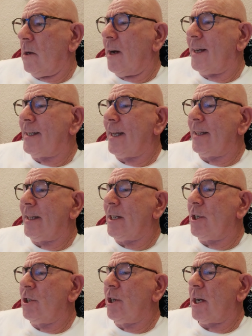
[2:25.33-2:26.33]
I said
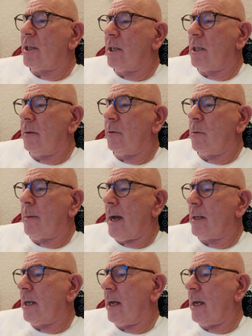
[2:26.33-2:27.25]
this just as he was about